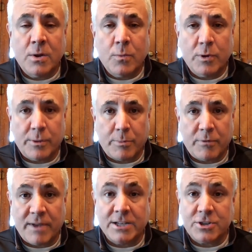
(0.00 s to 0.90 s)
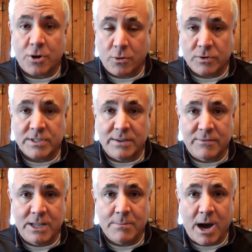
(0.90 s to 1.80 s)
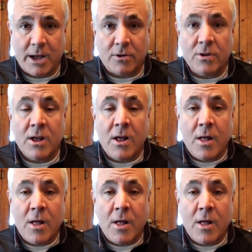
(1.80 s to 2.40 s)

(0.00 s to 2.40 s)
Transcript: with the Prevent total CVD model,